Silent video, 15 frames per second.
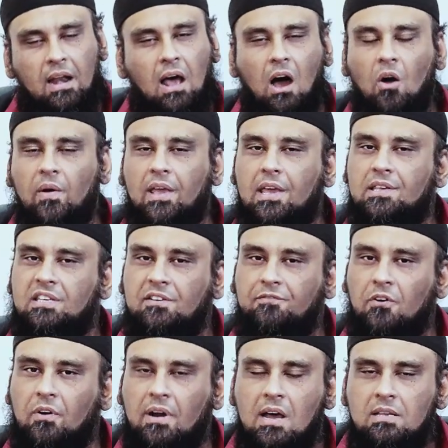And how
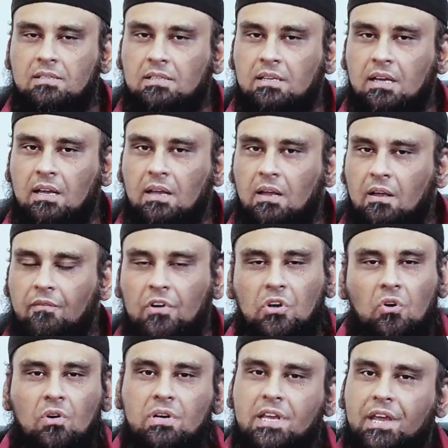easy for us,
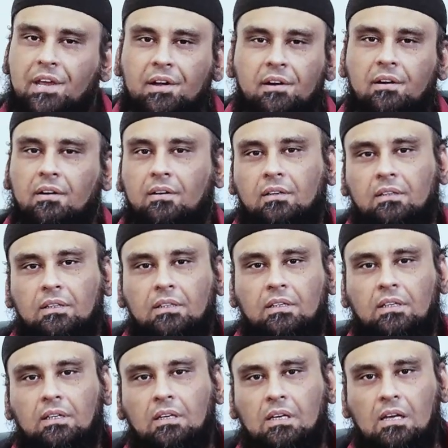we don't care.
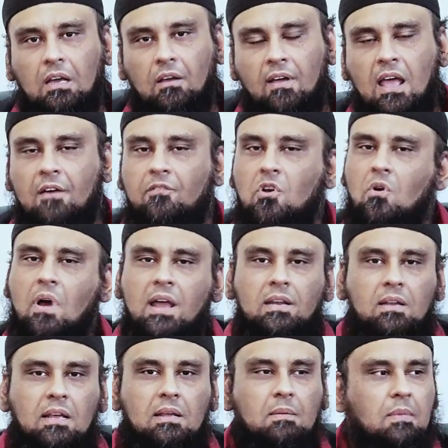We have no
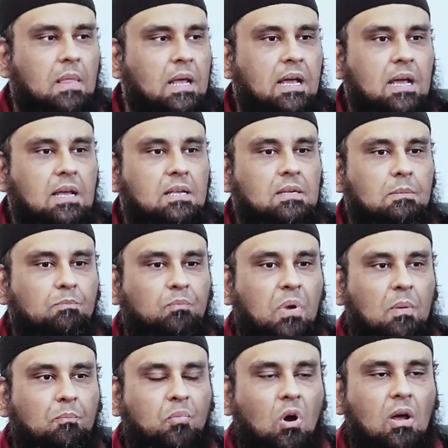idea,
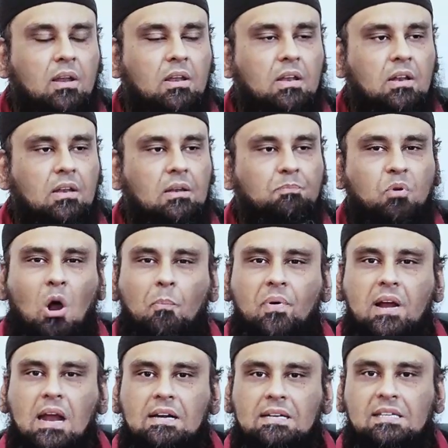
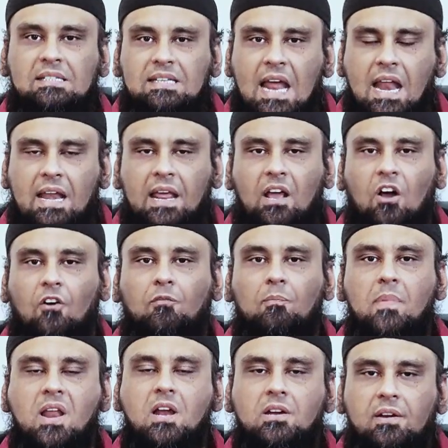proper understanding
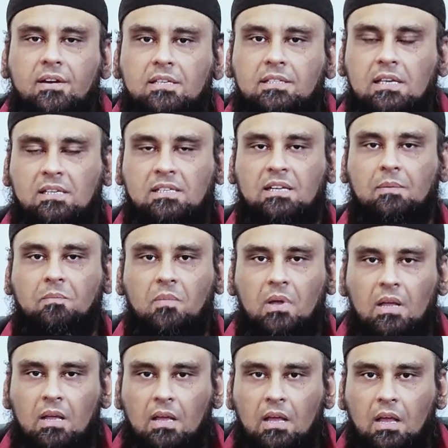of monetary
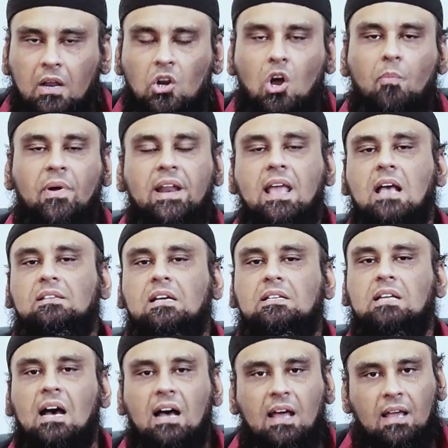system. Nobody has
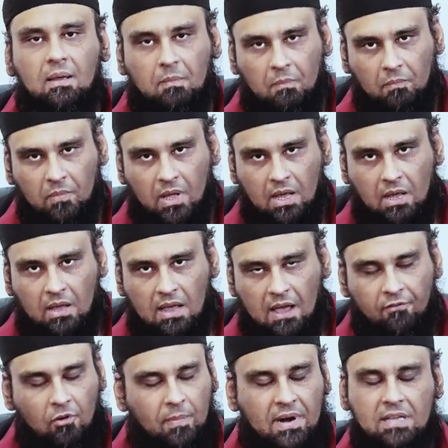a time.
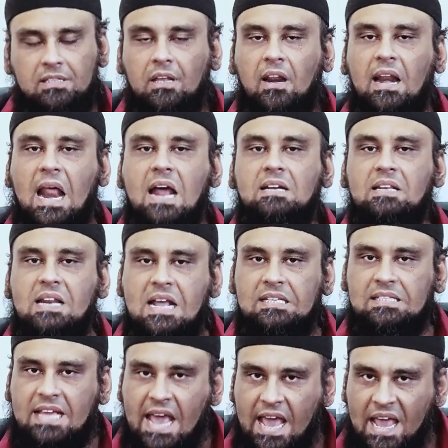Everybody's in a rat
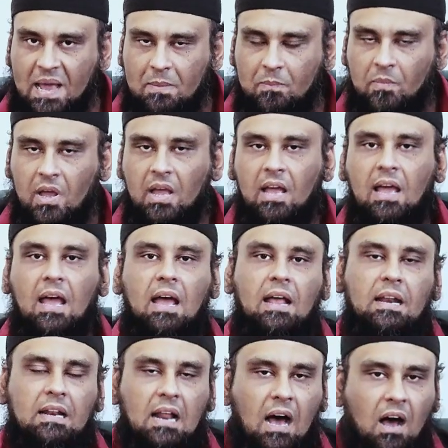race game.
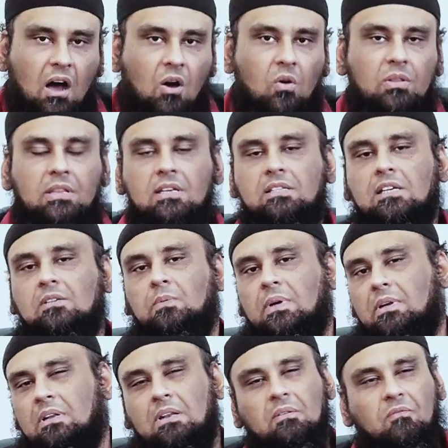And now this is
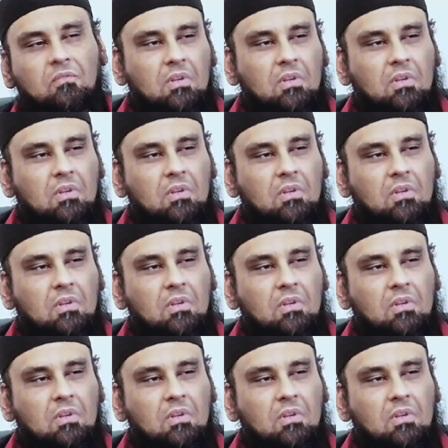what